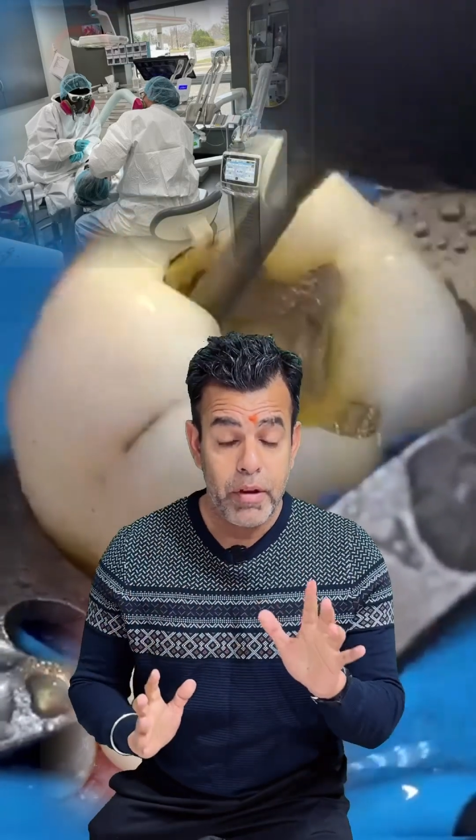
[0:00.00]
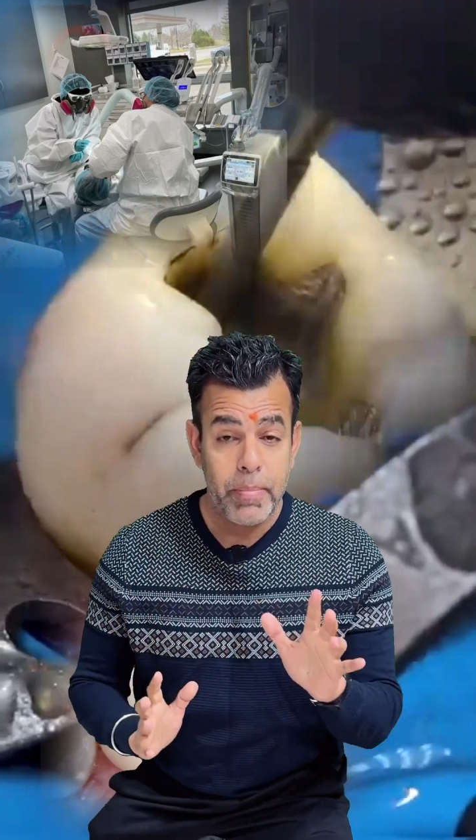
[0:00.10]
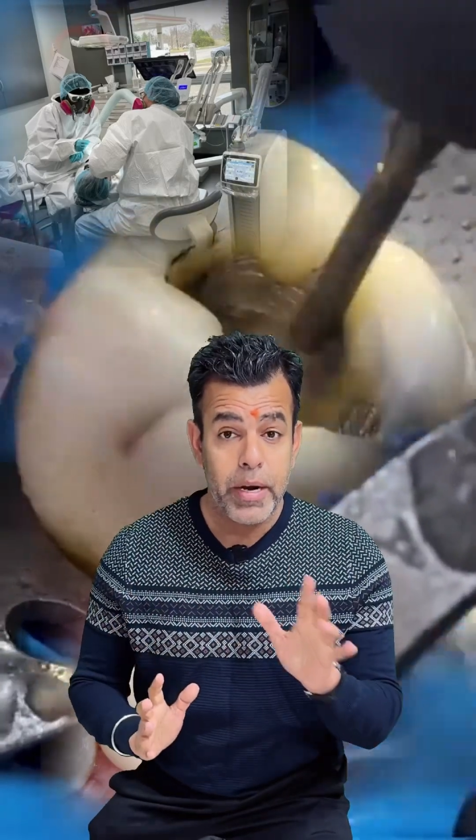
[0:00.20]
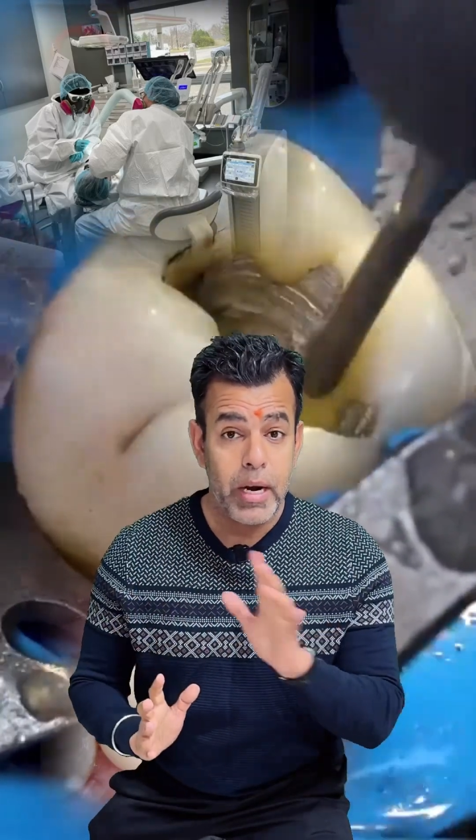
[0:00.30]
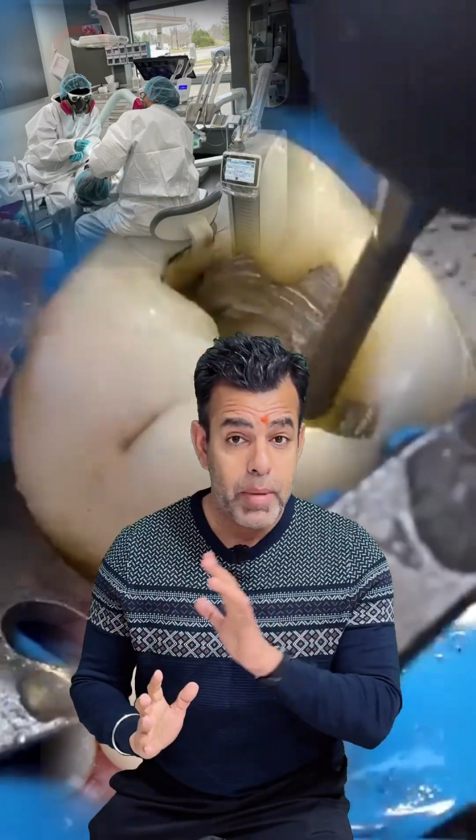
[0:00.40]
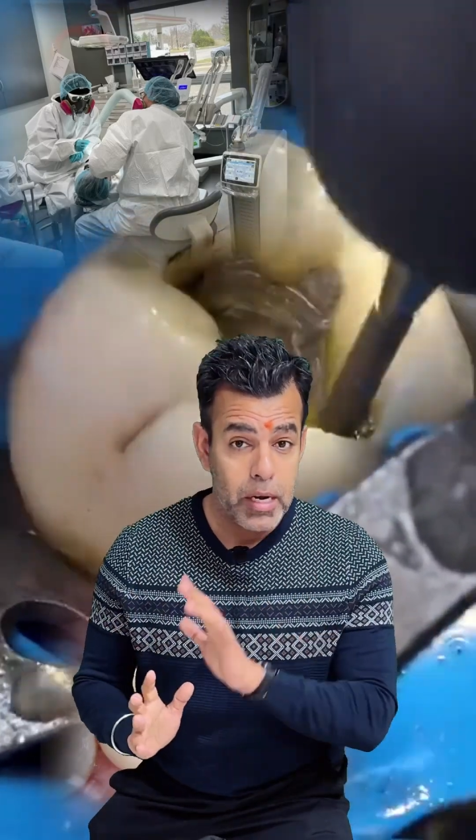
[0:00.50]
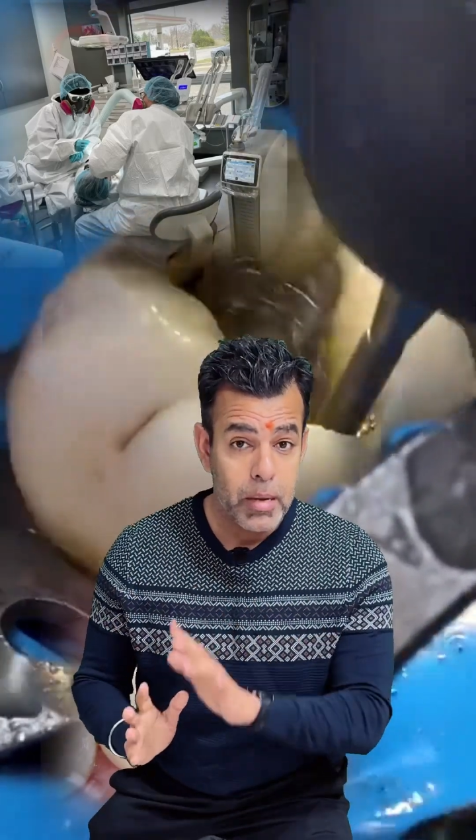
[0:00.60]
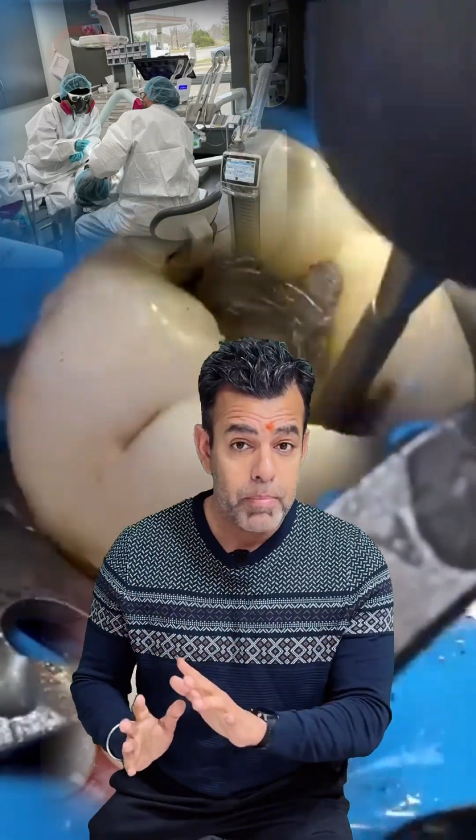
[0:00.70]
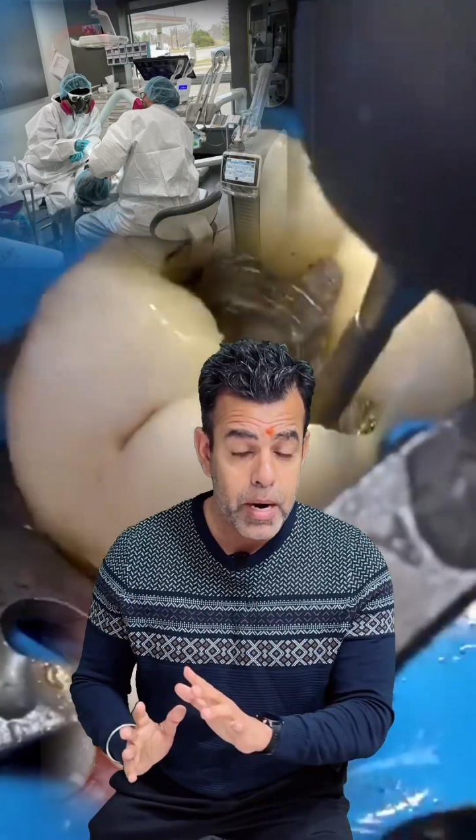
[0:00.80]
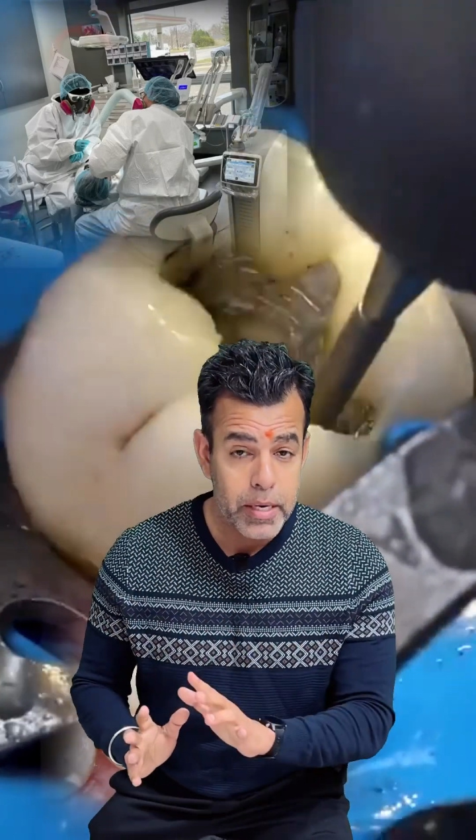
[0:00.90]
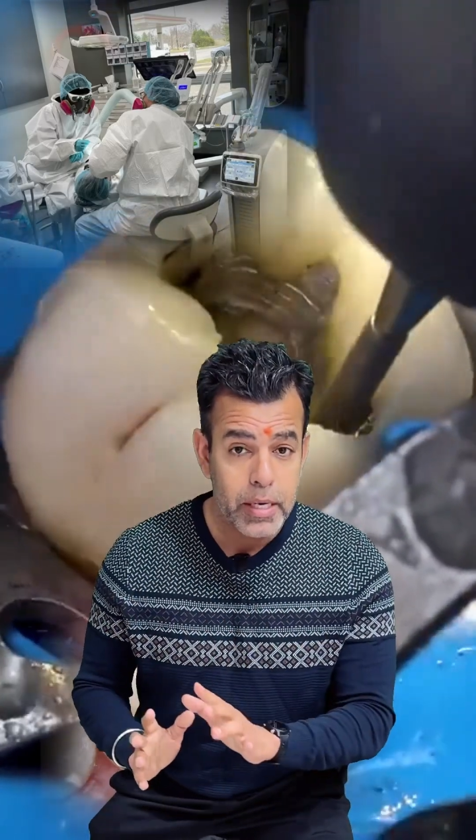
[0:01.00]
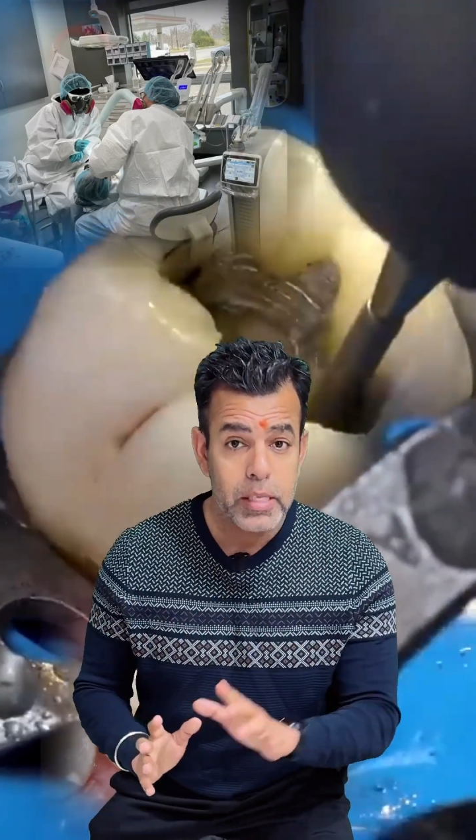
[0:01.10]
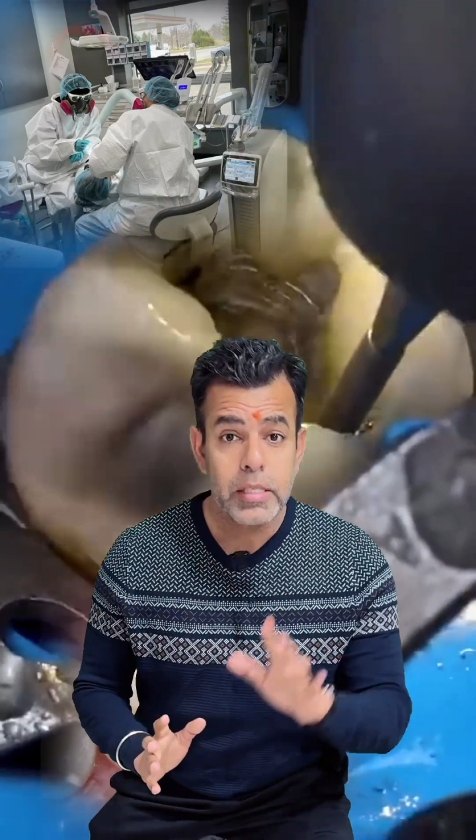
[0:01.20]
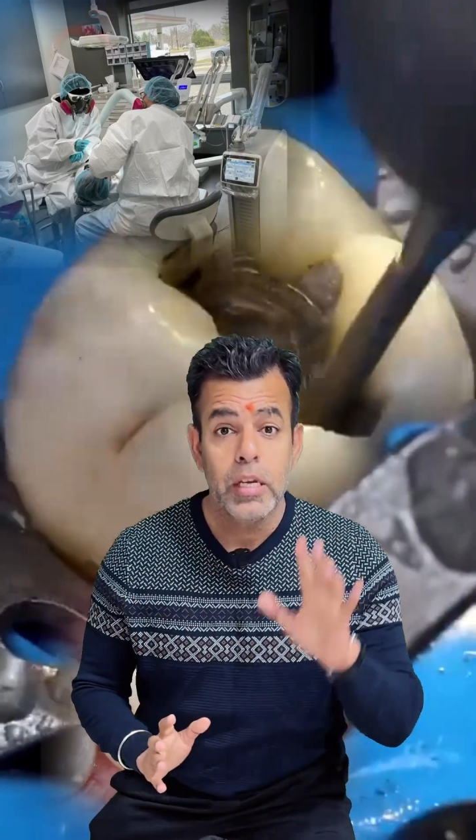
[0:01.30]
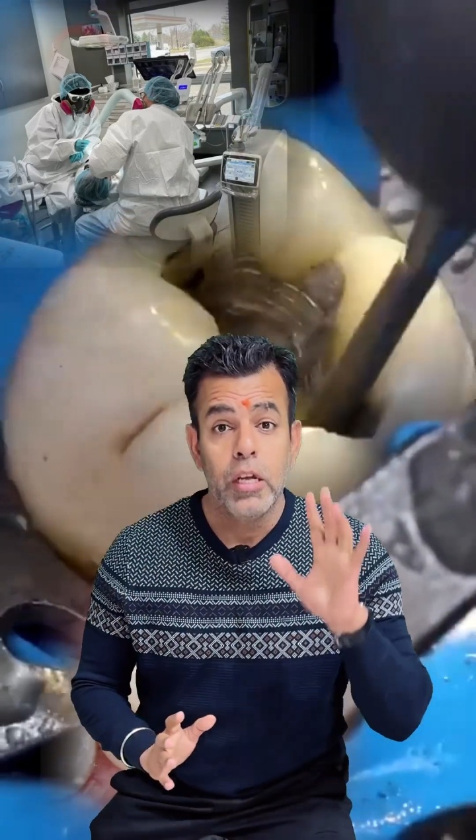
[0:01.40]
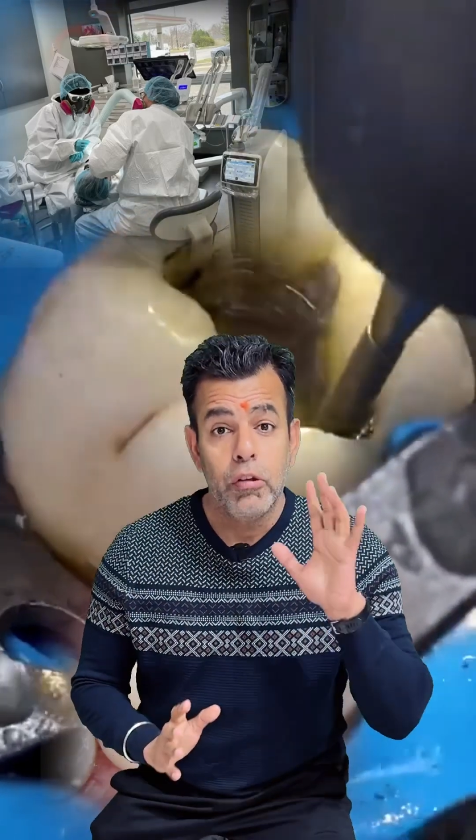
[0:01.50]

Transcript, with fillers: vapor and amalgam particles.